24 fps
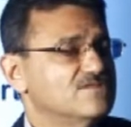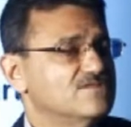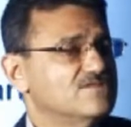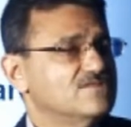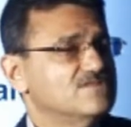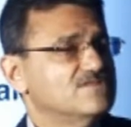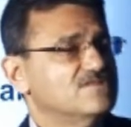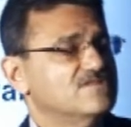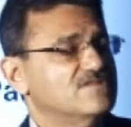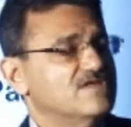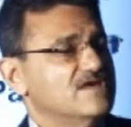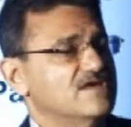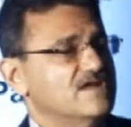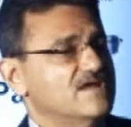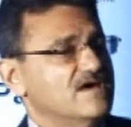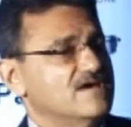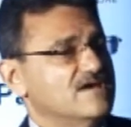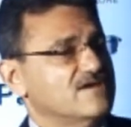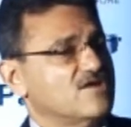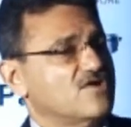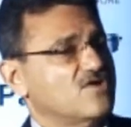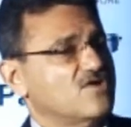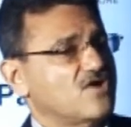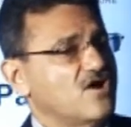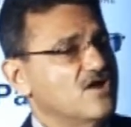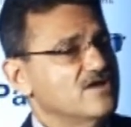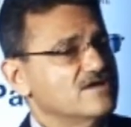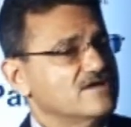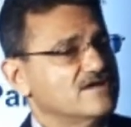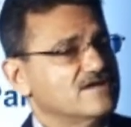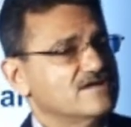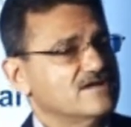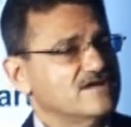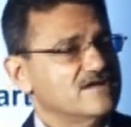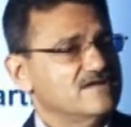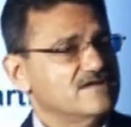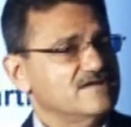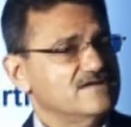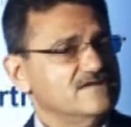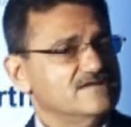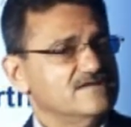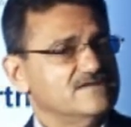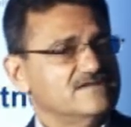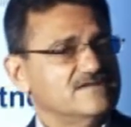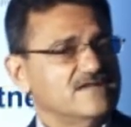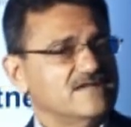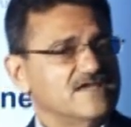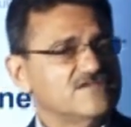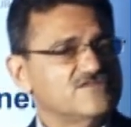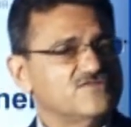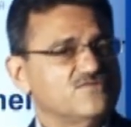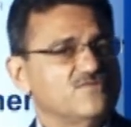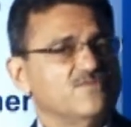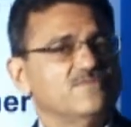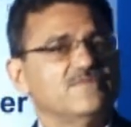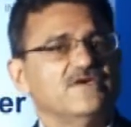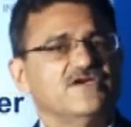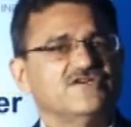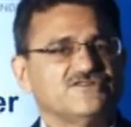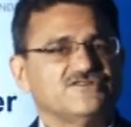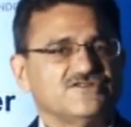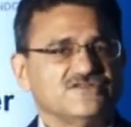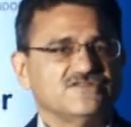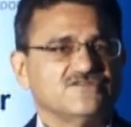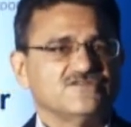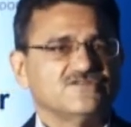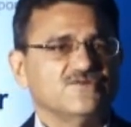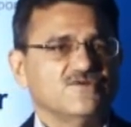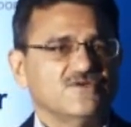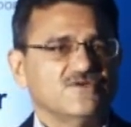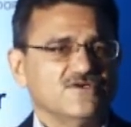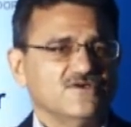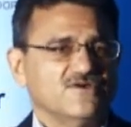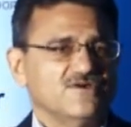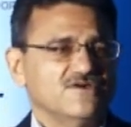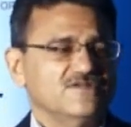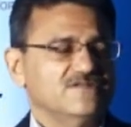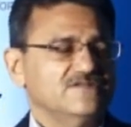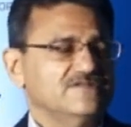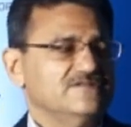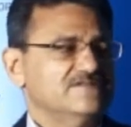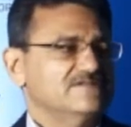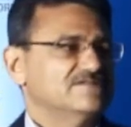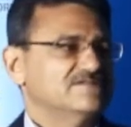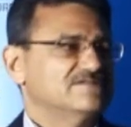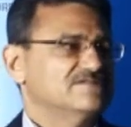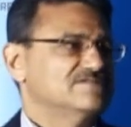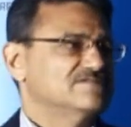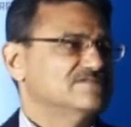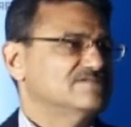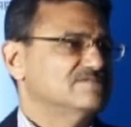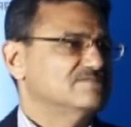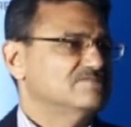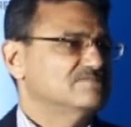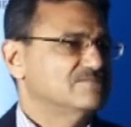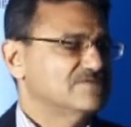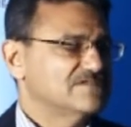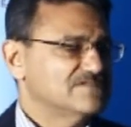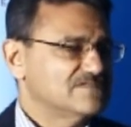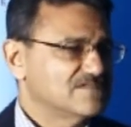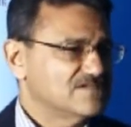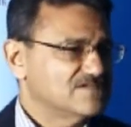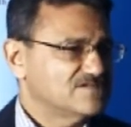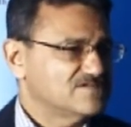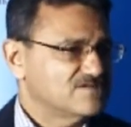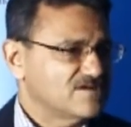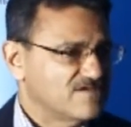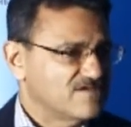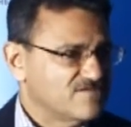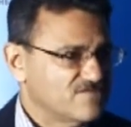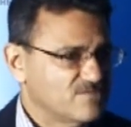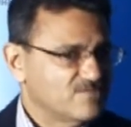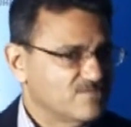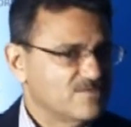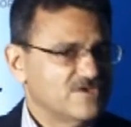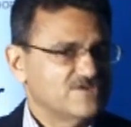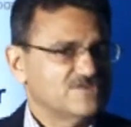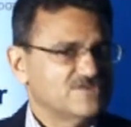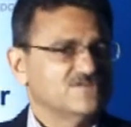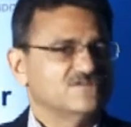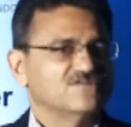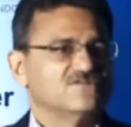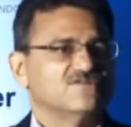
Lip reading: there are concurrent transformations going on, business transformations